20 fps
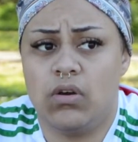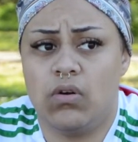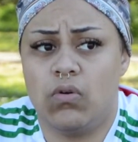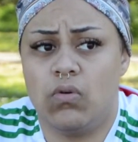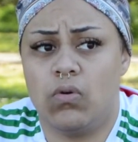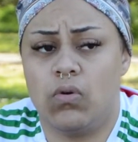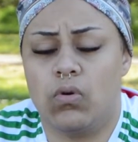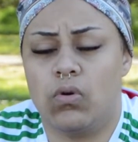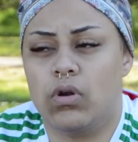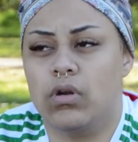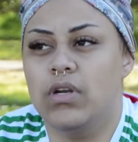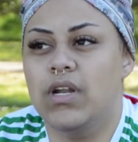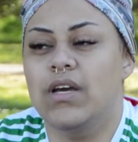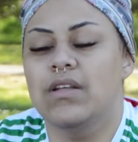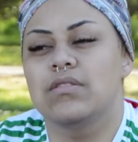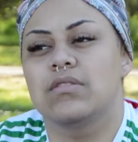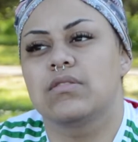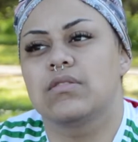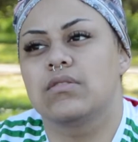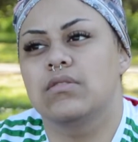or
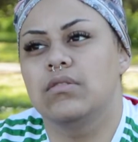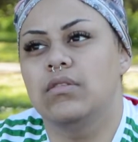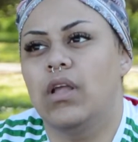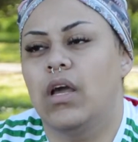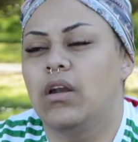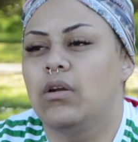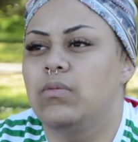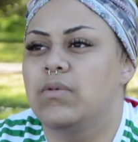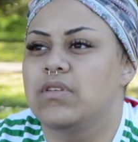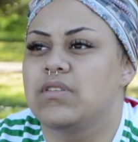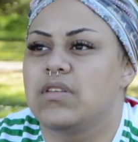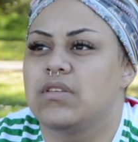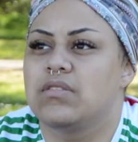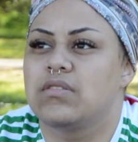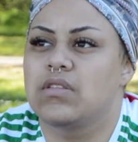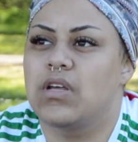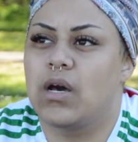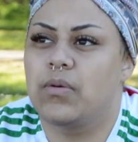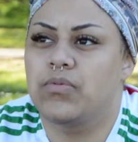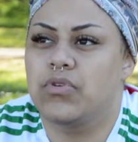not, I don't want to say
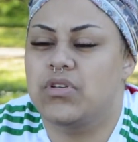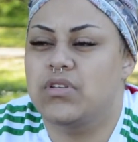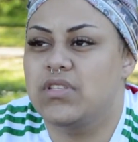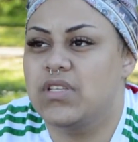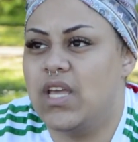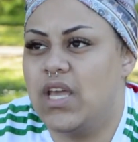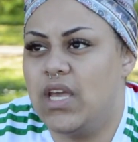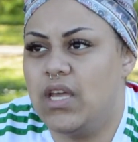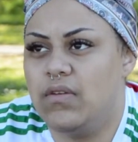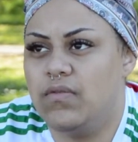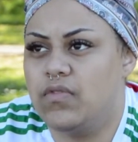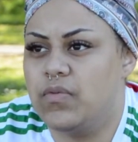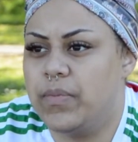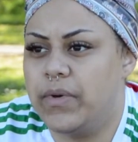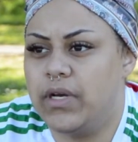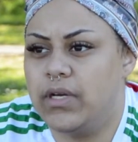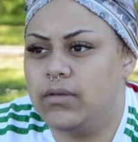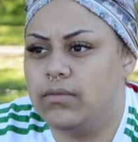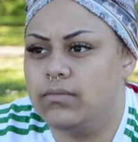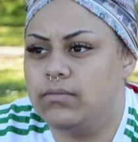stopped or saved,
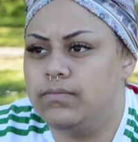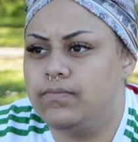but